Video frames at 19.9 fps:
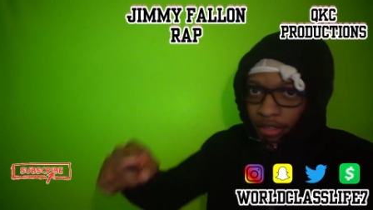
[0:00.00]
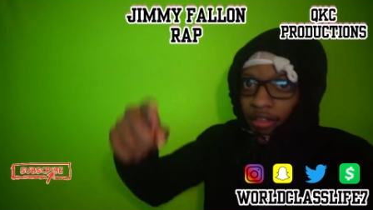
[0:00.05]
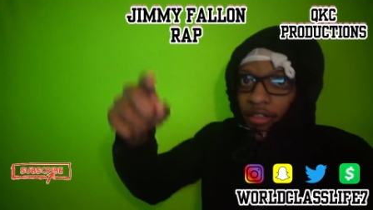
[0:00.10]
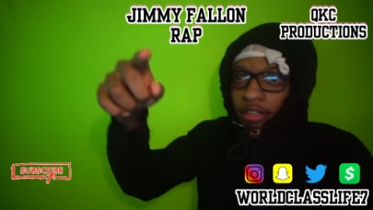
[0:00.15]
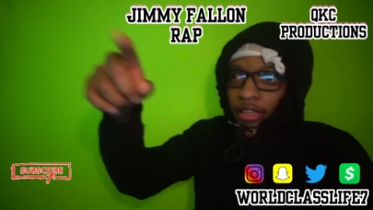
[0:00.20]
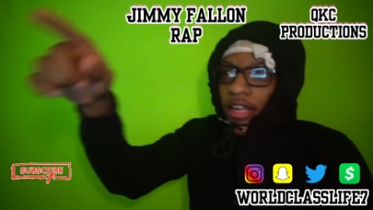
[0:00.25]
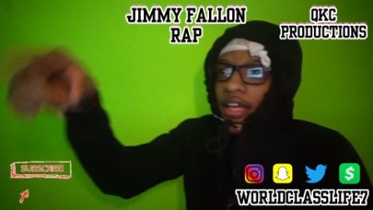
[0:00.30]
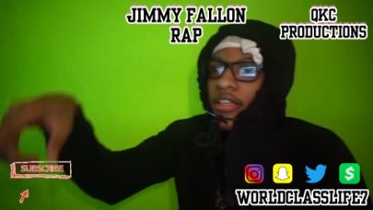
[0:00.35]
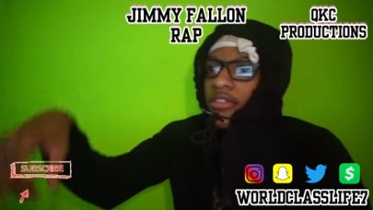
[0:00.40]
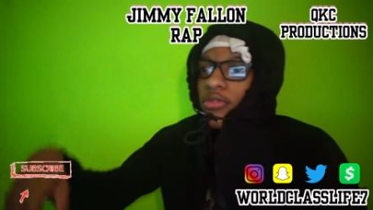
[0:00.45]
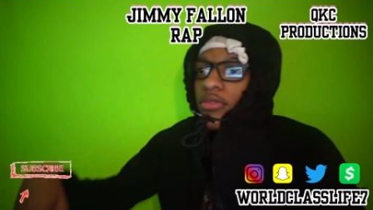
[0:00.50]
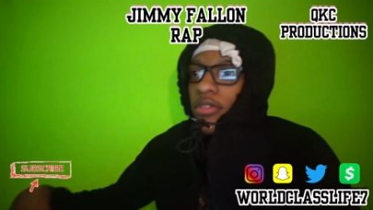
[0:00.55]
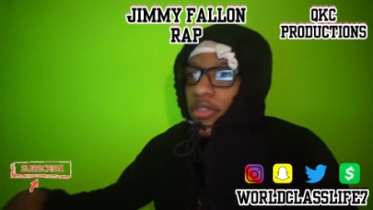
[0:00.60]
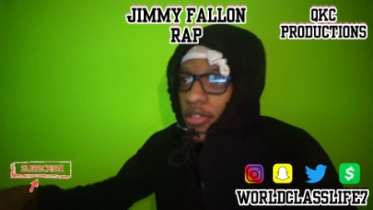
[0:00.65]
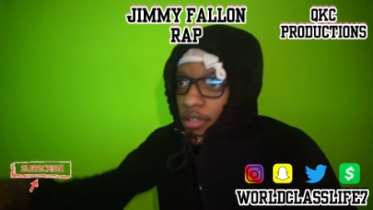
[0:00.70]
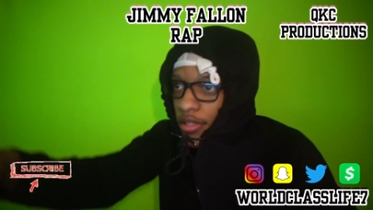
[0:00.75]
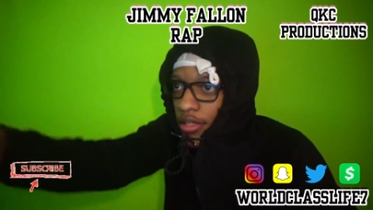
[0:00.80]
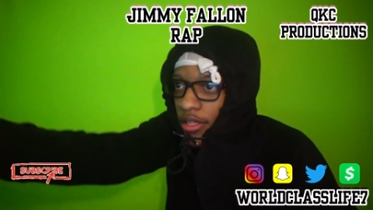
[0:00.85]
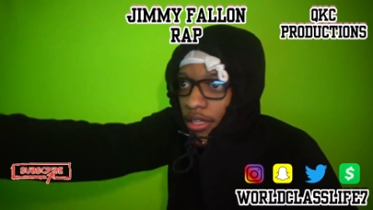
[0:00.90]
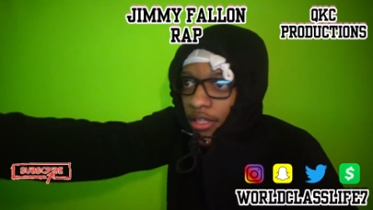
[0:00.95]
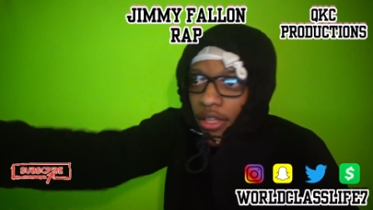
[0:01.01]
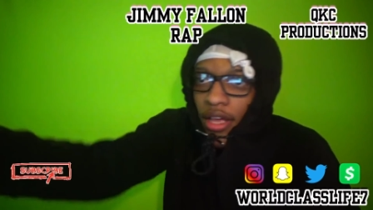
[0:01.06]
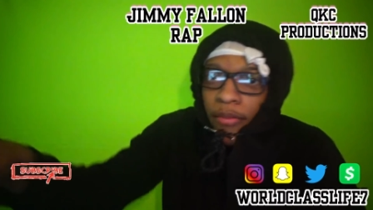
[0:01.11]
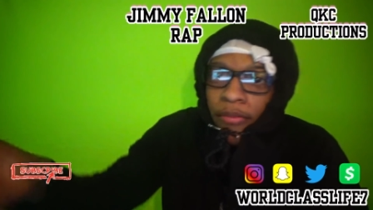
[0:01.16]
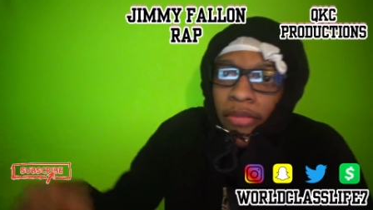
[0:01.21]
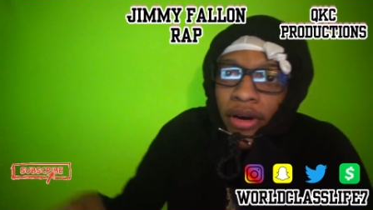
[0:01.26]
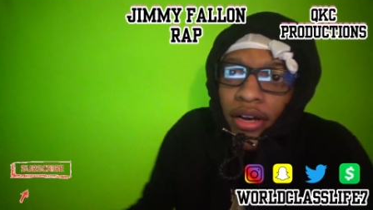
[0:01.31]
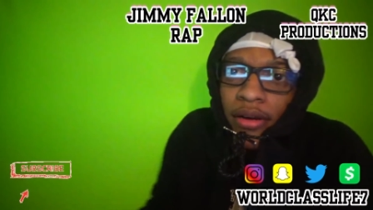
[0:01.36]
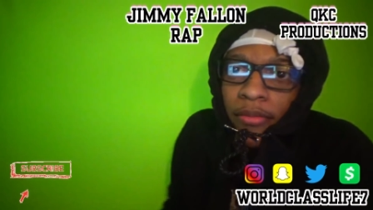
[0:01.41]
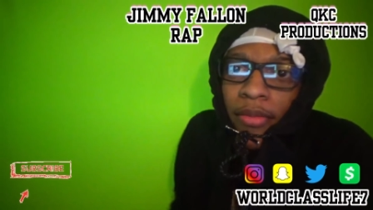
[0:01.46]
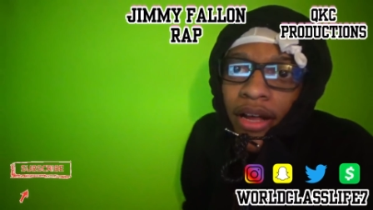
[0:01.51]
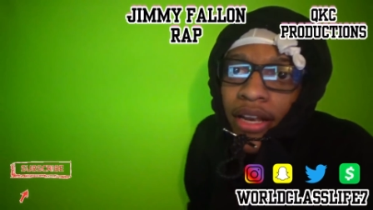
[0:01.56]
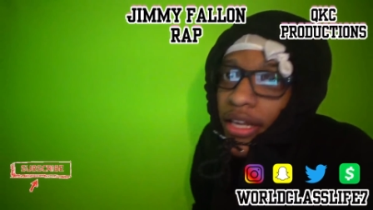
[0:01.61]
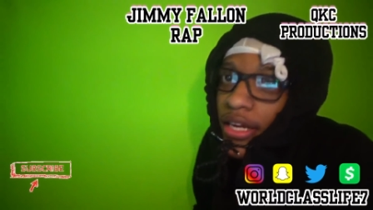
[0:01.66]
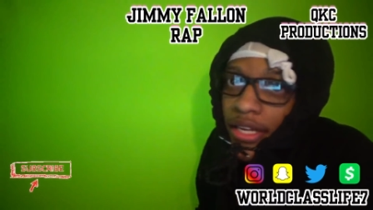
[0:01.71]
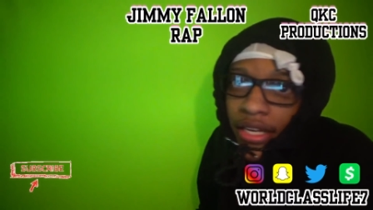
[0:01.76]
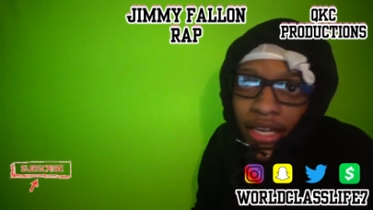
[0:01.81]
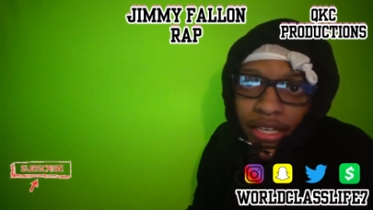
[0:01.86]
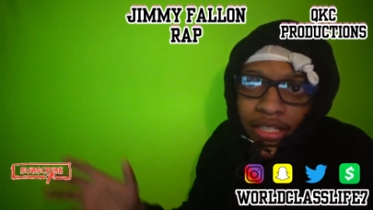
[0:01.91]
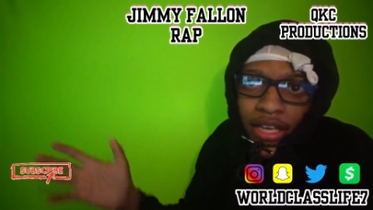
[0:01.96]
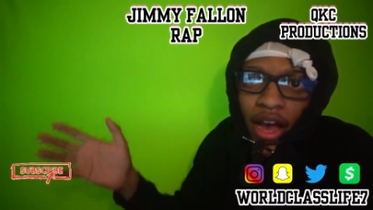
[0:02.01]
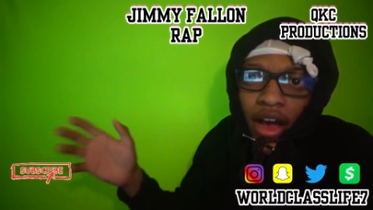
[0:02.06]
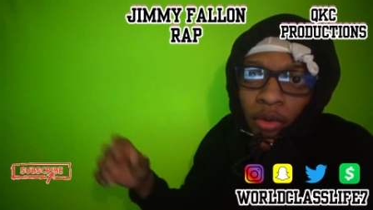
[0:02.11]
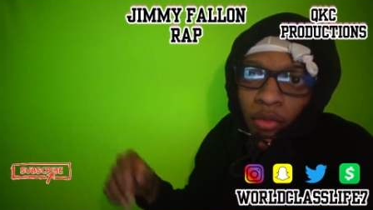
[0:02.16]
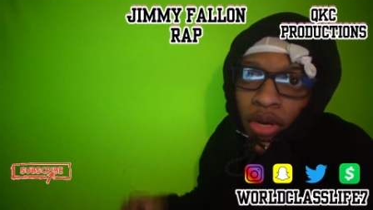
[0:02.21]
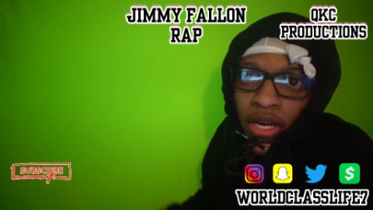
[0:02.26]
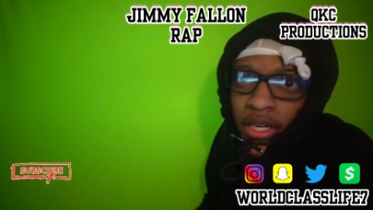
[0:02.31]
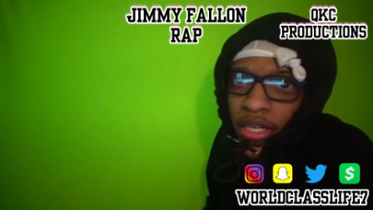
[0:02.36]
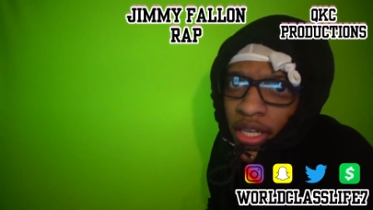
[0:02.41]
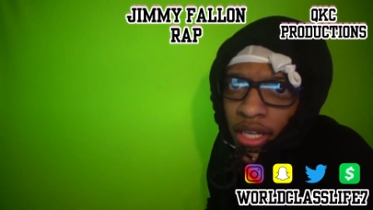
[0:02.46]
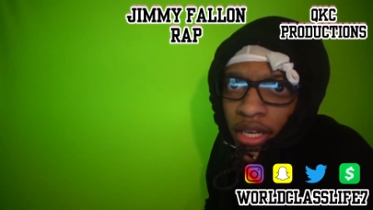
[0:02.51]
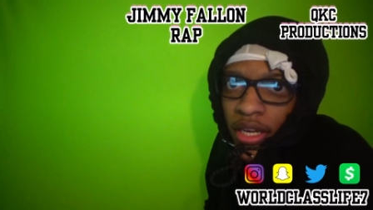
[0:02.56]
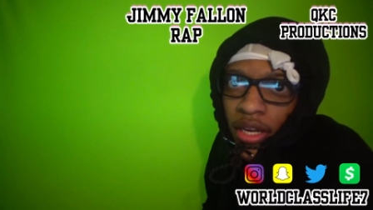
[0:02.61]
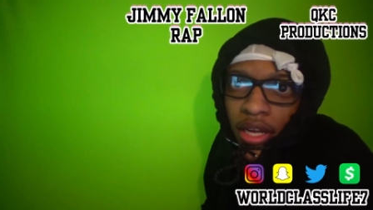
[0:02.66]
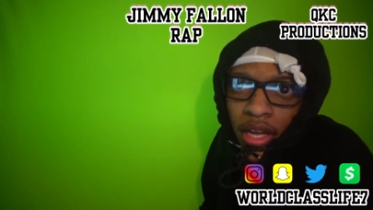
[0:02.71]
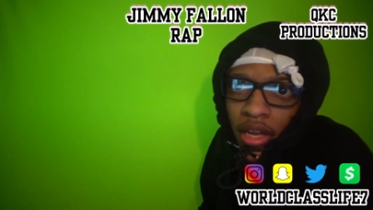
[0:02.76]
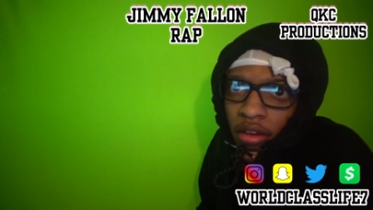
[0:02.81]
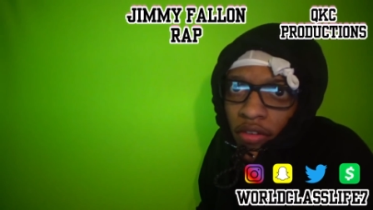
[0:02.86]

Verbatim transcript: Next one. Click that button, my nigga. That's how I would have did it.